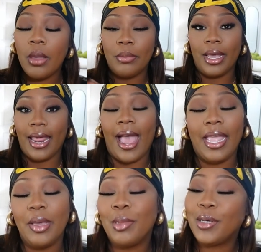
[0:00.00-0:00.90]
But
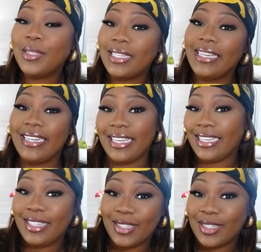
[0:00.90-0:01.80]
I am hosting
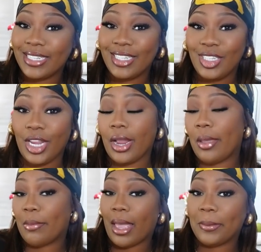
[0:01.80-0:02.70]
Easter this year
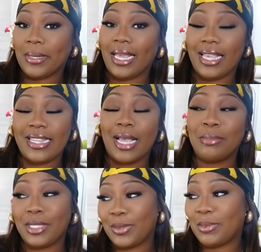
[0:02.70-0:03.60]
at my place.
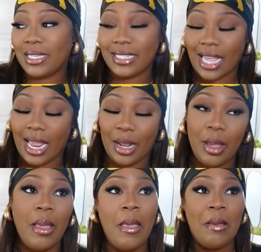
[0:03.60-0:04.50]
I'm super
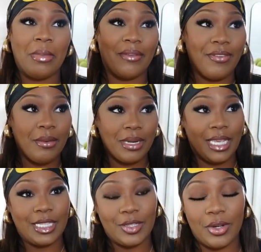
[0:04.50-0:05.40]
excited. My
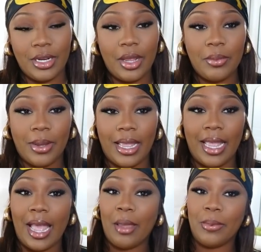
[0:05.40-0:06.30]
family is on their
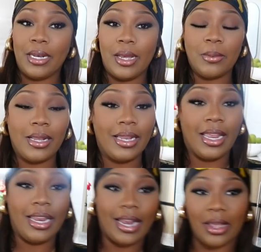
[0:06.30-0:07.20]
way. I've been up
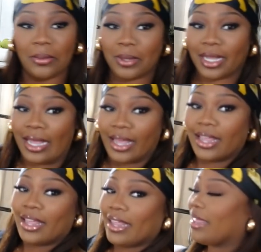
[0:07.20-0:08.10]
cleaning up
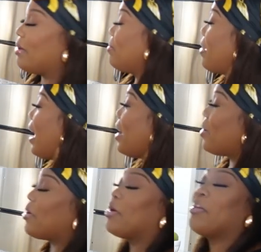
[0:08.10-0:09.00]
my
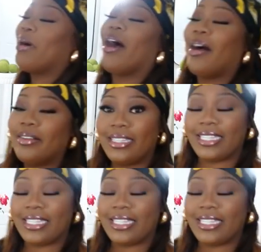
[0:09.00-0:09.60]
home all